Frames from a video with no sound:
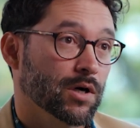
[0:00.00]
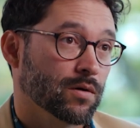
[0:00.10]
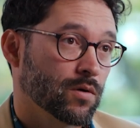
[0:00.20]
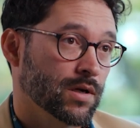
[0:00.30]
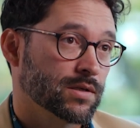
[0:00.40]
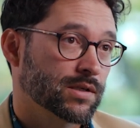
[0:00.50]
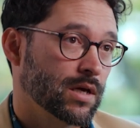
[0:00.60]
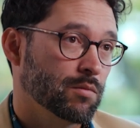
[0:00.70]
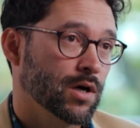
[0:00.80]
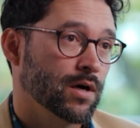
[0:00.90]
And a
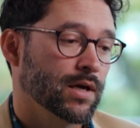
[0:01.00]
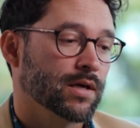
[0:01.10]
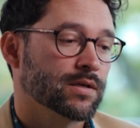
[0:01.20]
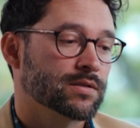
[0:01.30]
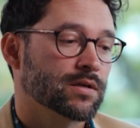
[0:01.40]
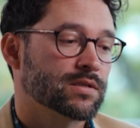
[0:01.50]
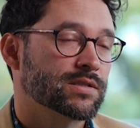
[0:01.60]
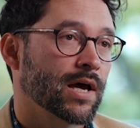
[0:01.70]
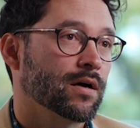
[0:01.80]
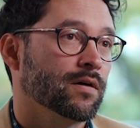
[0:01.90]
schema is a
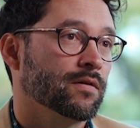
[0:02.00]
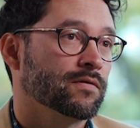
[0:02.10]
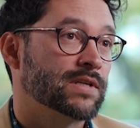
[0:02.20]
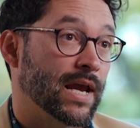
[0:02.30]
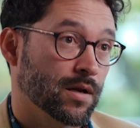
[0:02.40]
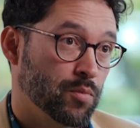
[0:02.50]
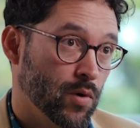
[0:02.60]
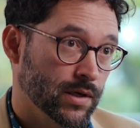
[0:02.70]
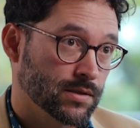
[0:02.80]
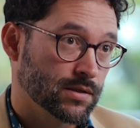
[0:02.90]
set of data
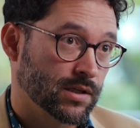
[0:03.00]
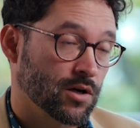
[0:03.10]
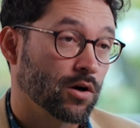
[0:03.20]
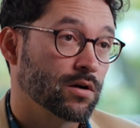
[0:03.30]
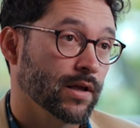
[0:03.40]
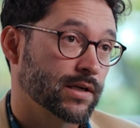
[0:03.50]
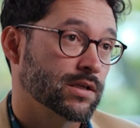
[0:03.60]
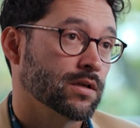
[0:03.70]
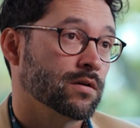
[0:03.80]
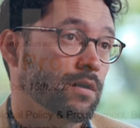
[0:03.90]
points that are collected